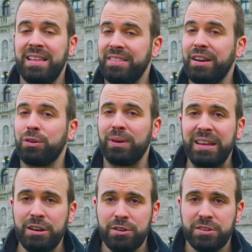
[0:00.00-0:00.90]
that our
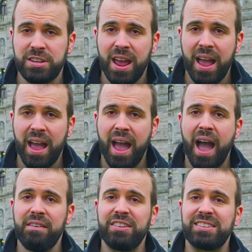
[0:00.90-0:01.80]
leaders
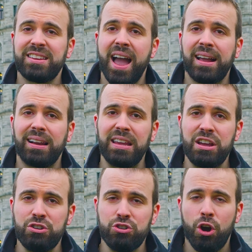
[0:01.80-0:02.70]
have exactly
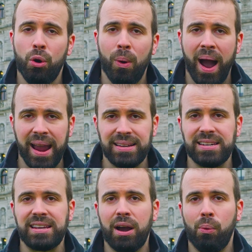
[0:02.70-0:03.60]
no
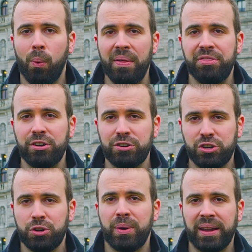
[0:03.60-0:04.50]
idea what they're
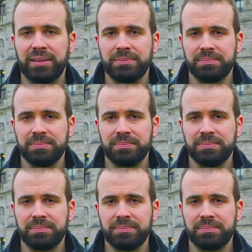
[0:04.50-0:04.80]
doing.